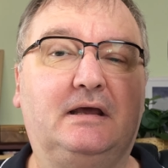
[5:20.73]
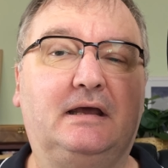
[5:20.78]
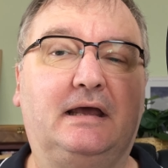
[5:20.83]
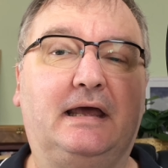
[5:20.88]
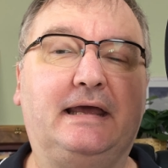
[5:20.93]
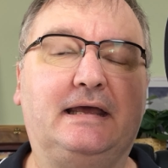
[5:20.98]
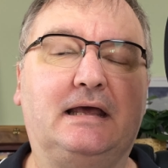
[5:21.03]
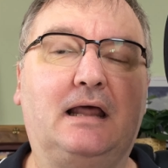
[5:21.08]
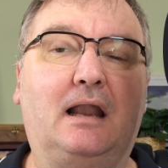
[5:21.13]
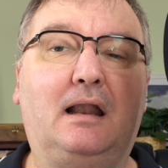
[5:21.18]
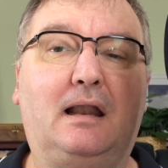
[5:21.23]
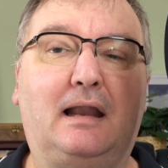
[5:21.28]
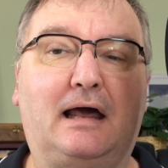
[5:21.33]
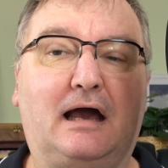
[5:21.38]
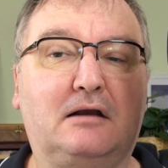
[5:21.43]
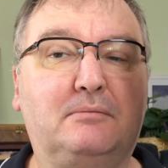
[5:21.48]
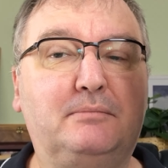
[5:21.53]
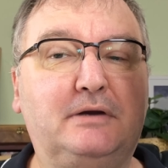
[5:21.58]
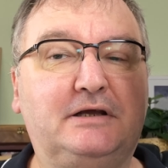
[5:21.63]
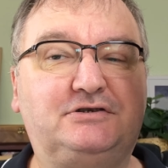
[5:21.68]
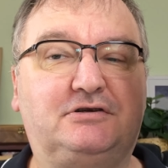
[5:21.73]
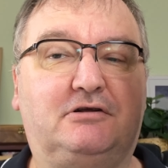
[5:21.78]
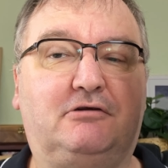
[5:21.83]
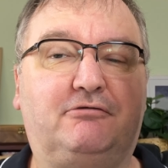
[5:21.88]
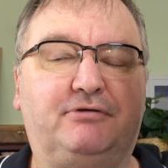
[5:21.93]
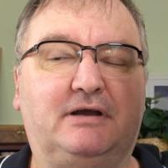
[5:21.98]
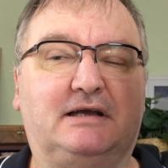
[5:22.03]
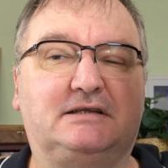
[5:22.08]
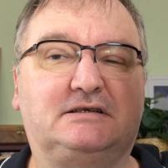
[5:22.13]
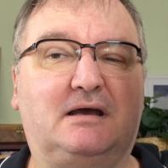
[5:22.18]
It allowed me to
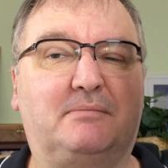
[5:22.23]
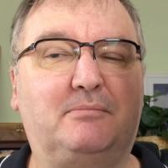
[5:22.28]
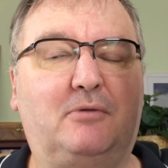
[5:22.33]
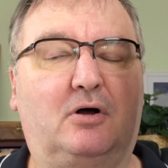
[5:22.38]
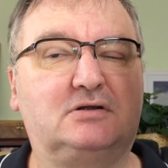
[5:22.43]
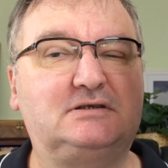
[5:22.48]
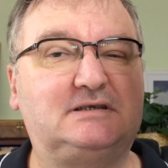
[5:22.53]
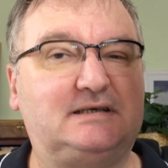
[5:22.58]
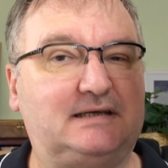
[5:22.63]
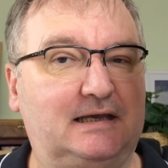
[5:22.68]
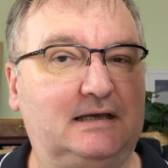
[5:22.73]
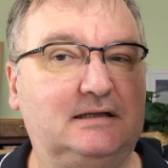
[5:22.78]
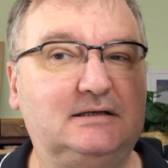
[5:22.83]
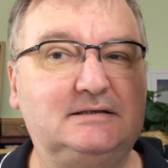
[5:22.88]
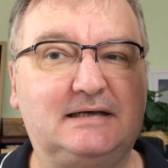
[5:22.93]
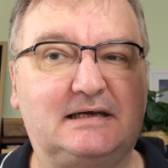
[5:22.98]
create a more tailored